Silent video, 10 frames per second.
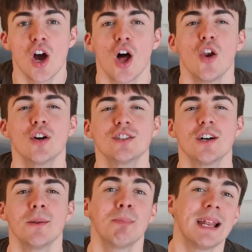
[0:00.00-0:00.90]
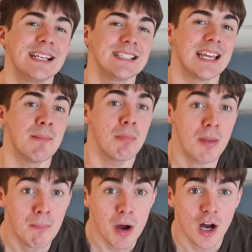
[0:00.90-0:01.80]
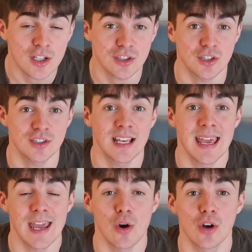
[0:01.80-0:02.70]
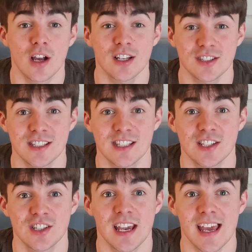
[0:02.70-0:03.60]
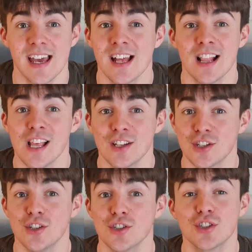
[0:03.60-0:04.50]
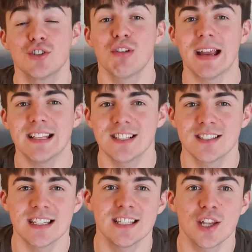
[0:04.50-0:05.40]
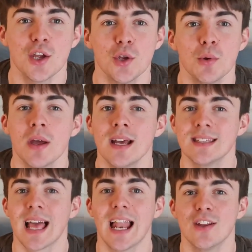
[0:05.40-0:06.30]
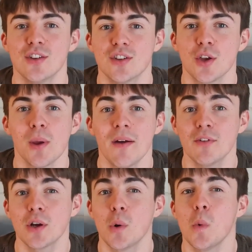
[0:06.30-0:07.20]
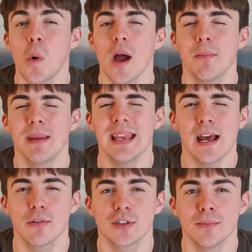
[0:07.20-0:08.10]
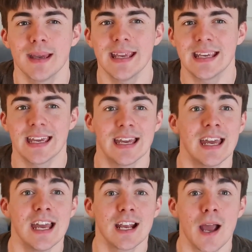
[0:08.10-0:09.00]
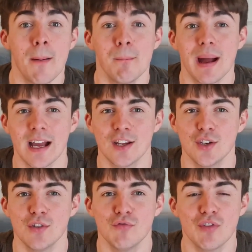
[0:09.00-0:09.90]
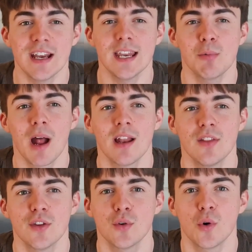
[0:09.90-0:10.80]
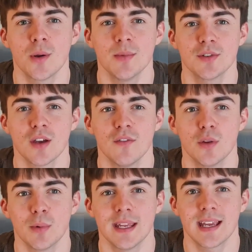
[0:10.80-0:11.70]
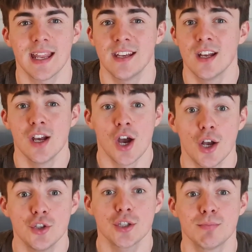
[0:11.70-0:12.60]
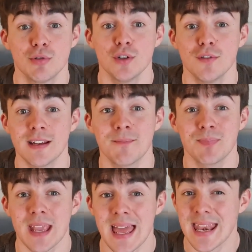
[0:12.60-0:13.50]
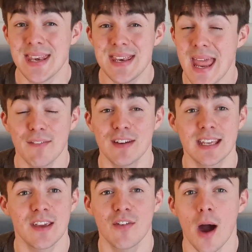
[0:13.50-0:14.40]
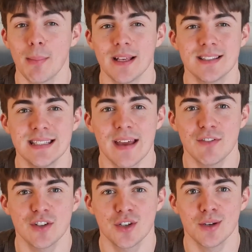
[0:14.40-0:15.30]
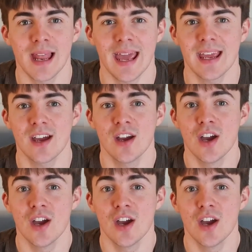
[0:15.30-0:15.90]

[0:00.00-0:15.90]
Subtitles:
alongside a place in the Masters at Augusta this year. So just great to see 2 talents who haven't quite been able to make it come back and do really well in the tournaments over the weekend, and just proving never give up. It's never too late,